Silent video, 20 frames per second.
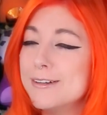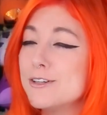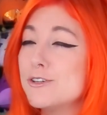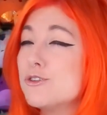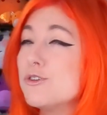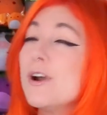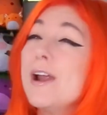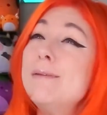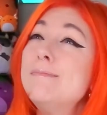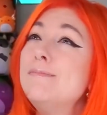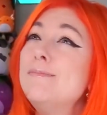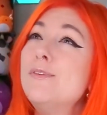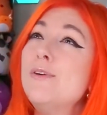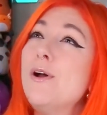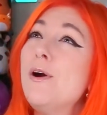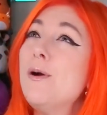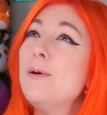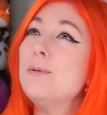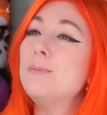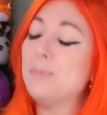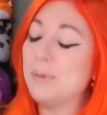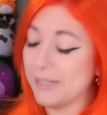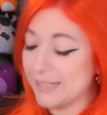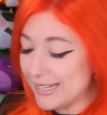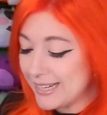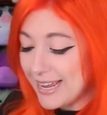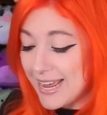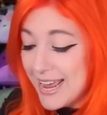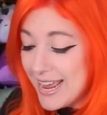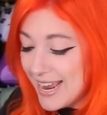drumroll
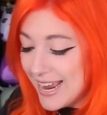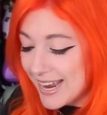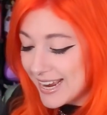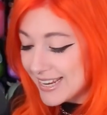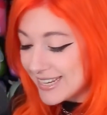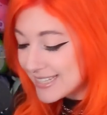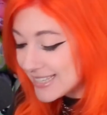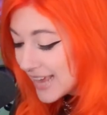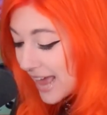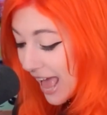please,